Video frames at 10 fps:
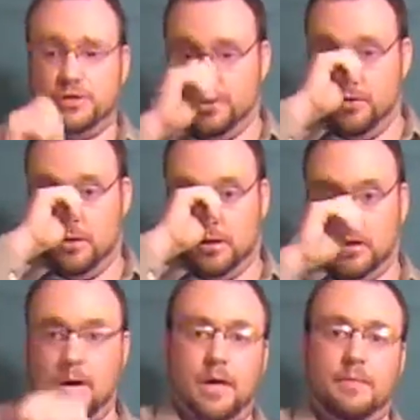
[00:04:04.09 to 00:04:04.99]
so you can
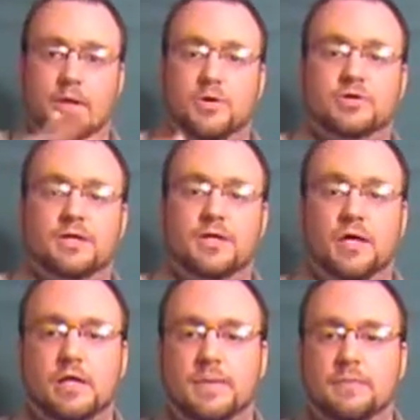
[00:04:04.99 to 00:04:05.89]
click on them and go see the
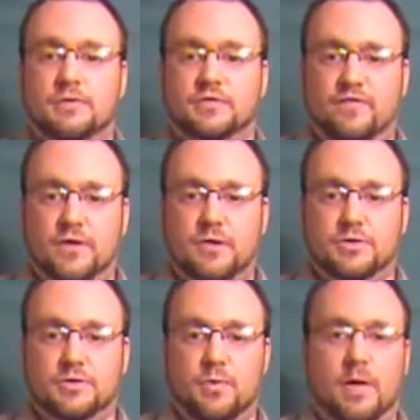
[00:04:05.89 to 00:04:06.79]
other people's videos
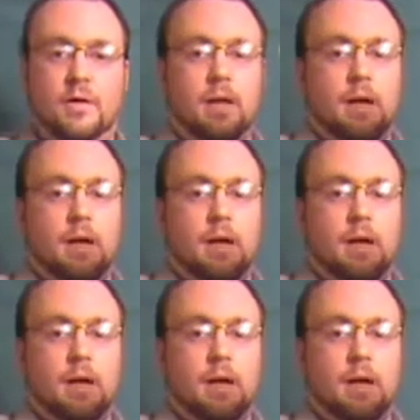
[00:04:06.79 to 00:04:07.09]
as well.